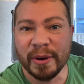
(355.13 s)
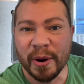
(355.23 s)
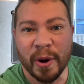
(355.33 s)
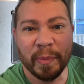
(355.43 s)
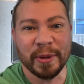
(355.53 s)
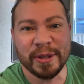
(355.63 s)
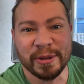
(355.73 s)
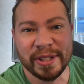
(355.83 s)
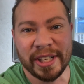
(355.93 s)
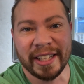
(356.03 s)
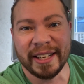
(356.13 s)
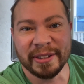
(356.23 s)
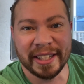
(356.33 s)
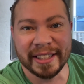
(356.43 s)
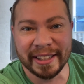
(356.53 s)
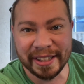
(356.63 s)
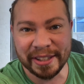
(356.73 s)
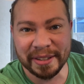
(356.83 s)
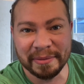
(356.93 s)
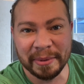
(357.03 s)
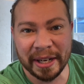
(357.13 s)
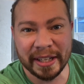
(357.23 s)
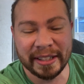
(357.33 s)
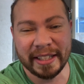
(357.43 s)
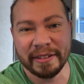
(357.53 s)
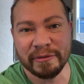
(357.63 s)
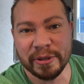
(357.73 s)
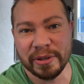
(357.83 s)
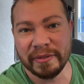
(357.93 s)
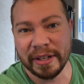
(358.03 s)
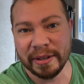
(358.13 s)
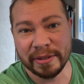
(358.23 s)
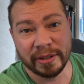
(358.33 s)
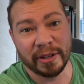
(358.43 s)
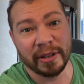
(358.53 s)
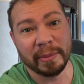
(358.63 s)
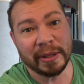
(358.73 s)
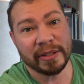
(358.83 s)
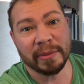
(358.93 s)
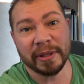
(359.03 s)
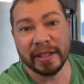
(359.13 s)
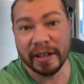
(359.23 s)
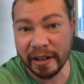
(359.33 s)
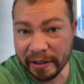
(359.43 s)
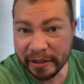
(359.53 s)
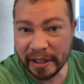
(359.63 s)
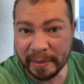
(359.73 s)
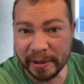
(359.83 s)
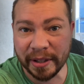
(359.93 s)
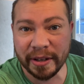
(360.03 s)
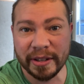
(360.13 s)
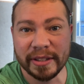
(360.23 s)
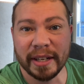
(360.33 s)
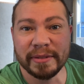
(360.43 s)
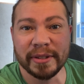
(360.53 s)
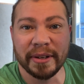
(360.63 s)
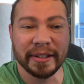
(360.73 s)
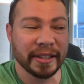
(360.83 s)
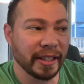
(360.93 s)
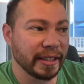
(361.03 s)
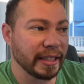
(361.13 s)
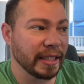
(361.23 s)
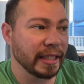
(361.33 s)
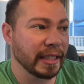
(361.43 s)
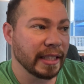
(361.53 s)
Hope you enjoyed checking out that collection of mine. In future videos, I'll talk about some of the other types of cards I've started collecting.